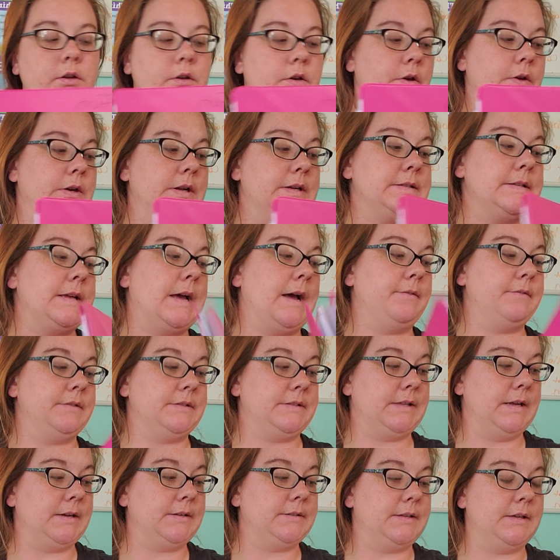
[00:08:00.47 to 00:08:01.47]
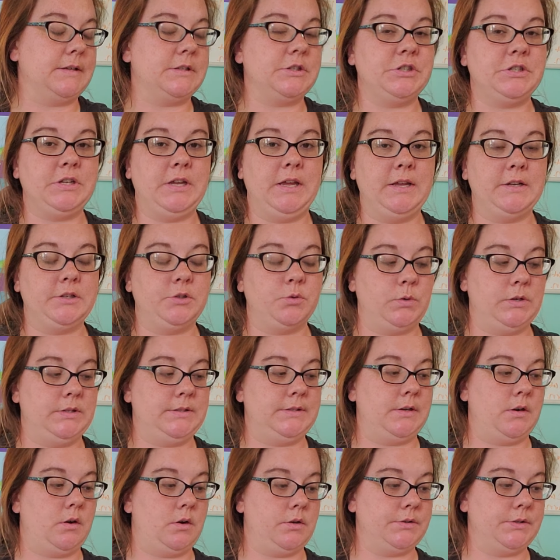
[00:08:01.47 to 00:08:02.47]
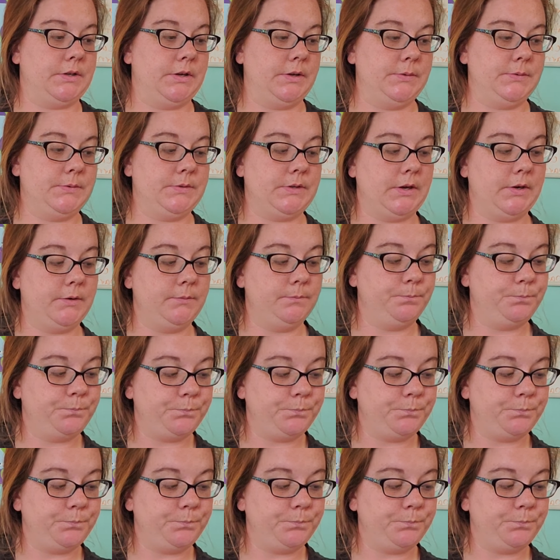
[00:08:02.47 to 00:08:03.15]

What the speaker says: who doesn't have dyslexia, she enjoys it also. So